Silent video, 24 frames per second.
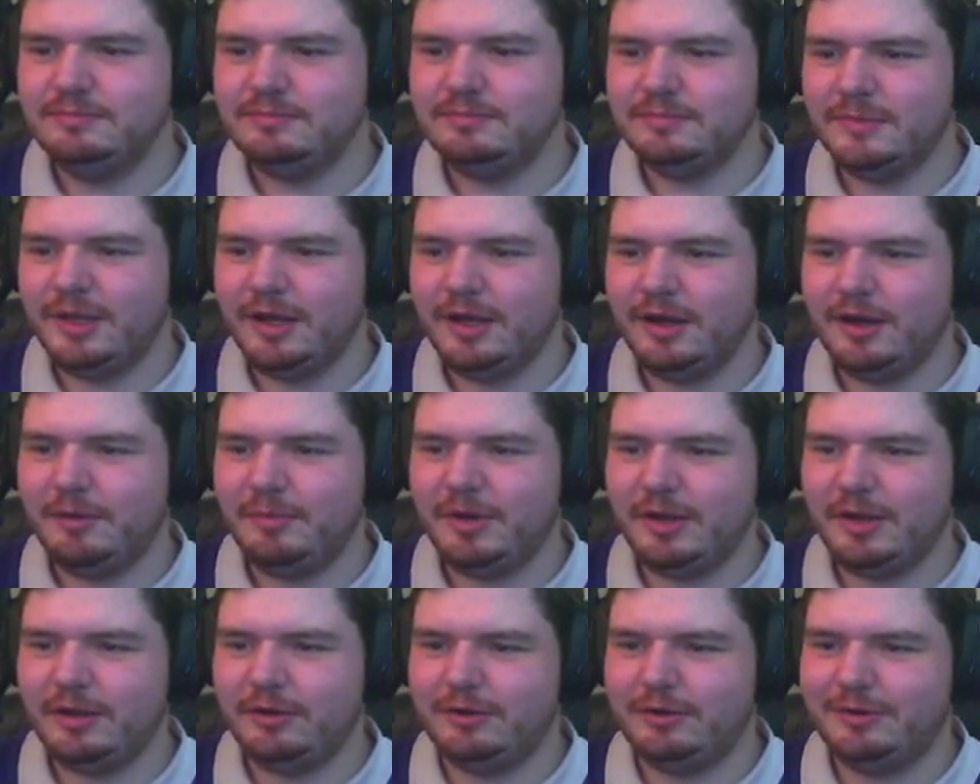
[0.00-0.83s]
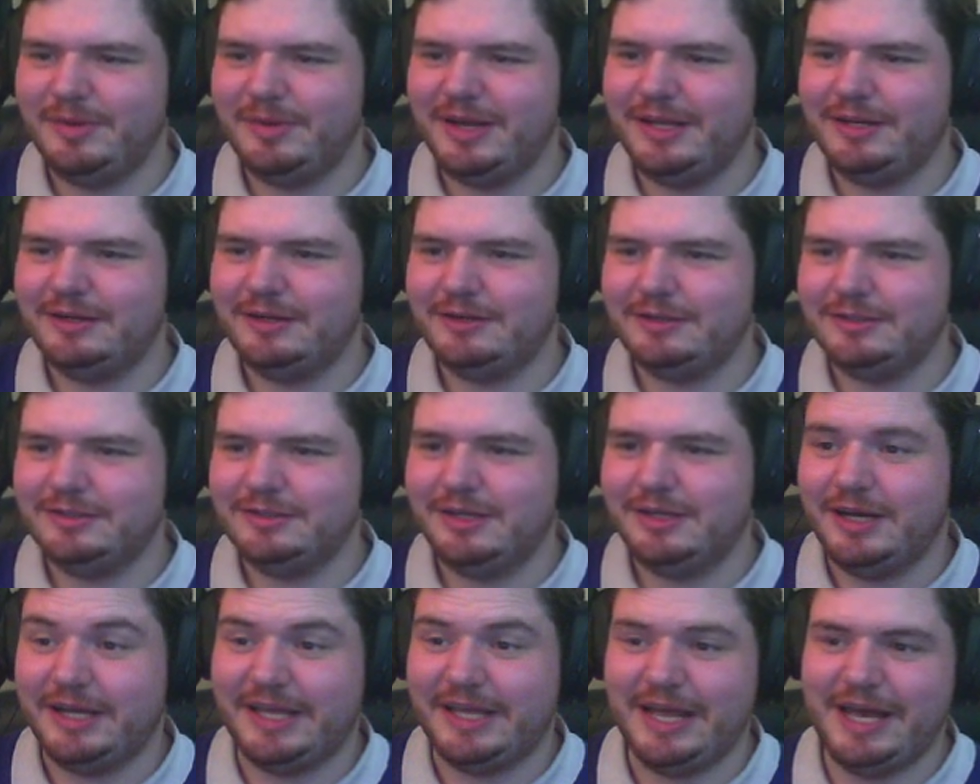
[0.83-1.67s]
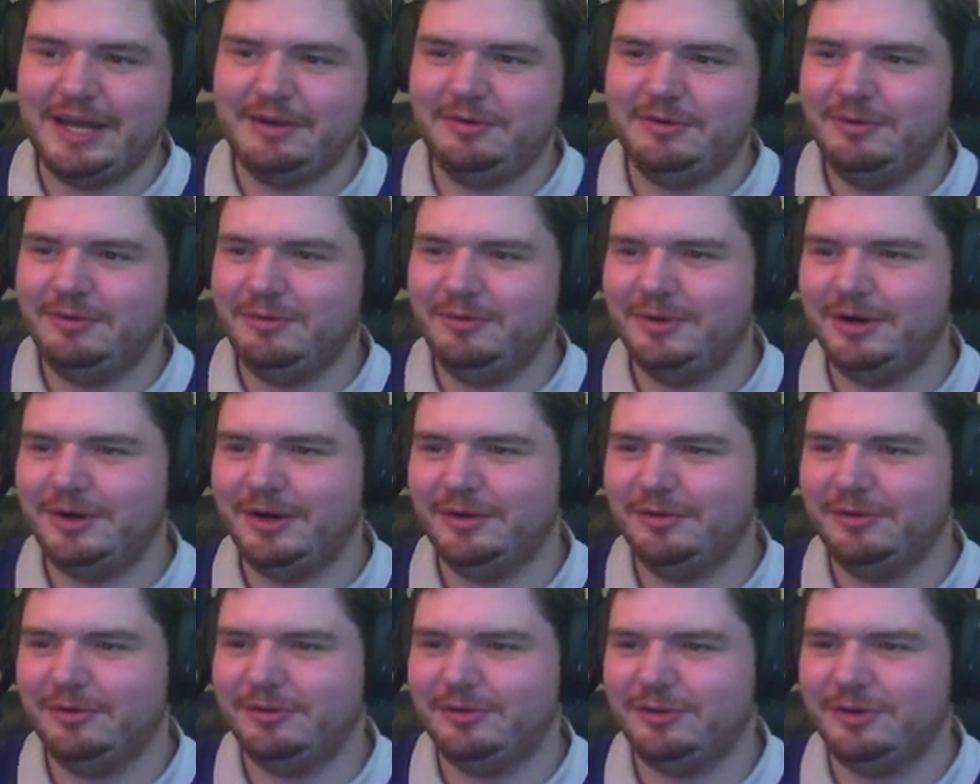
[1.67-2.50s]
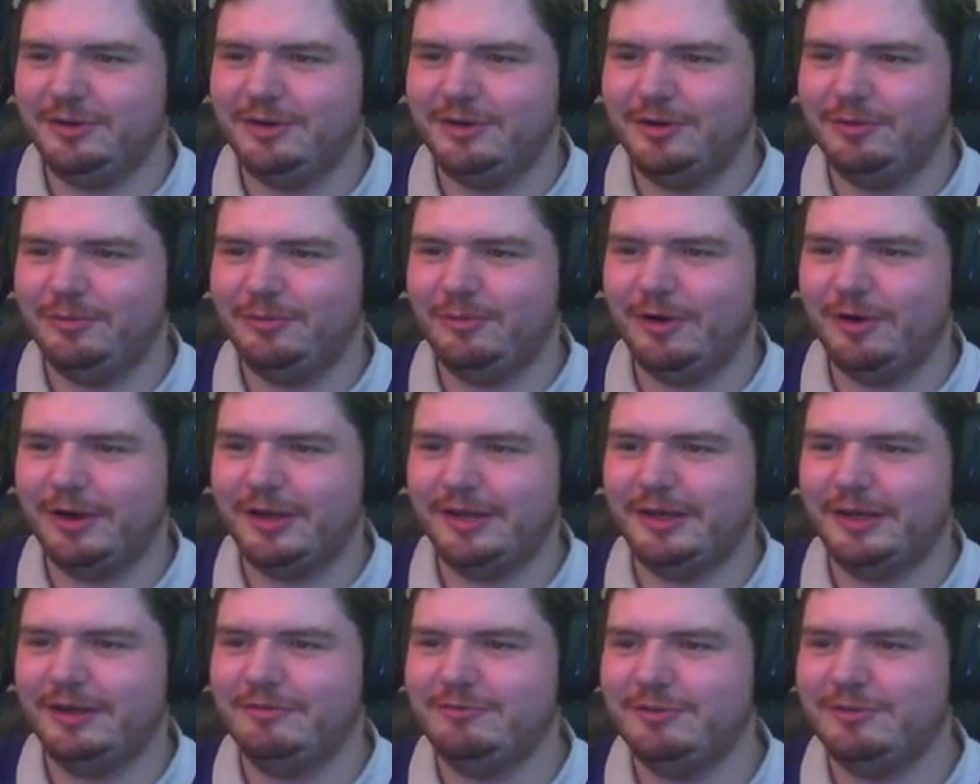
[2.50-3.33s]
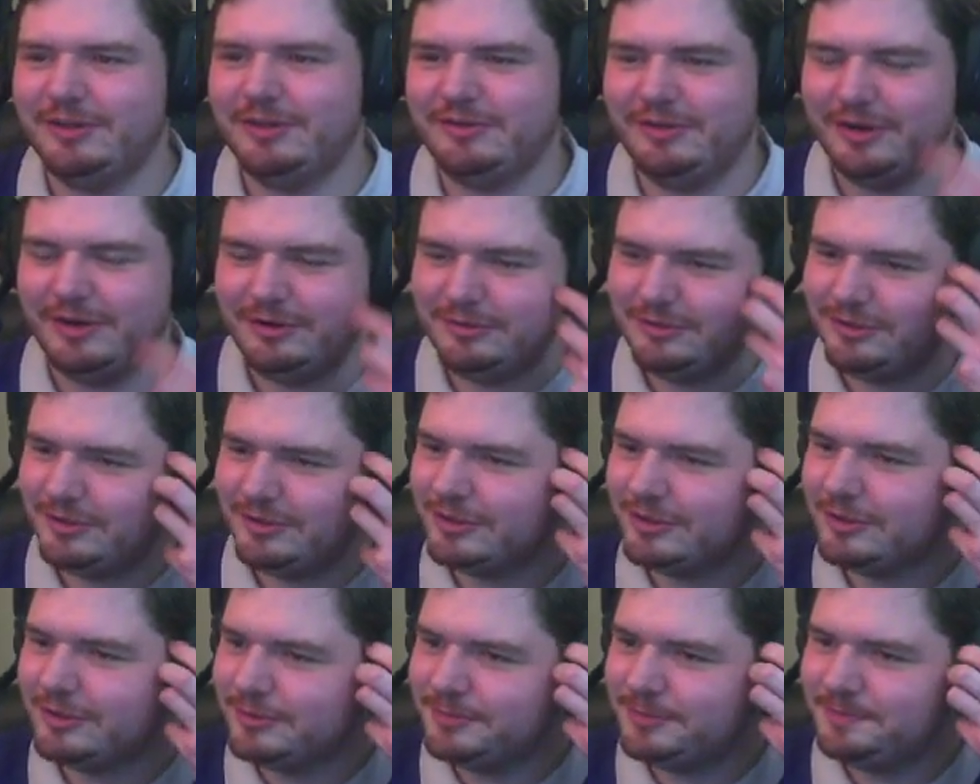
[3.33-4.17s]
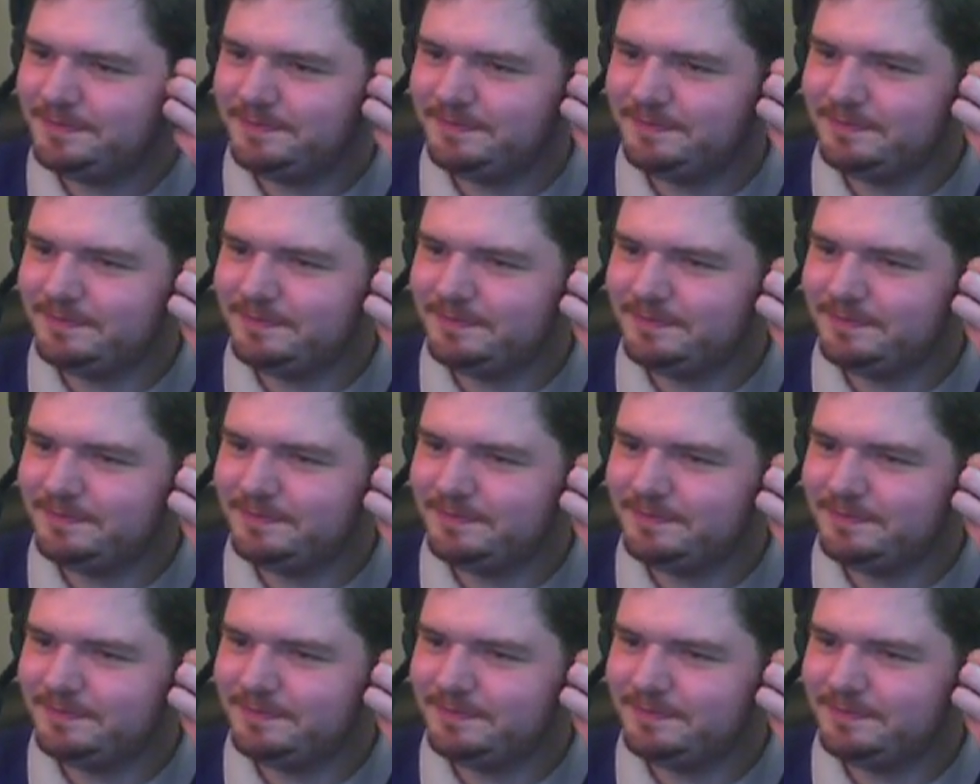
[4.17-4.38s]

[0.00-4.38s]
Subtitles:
Yeah, I met Conor Maynard again when I was working in retail. So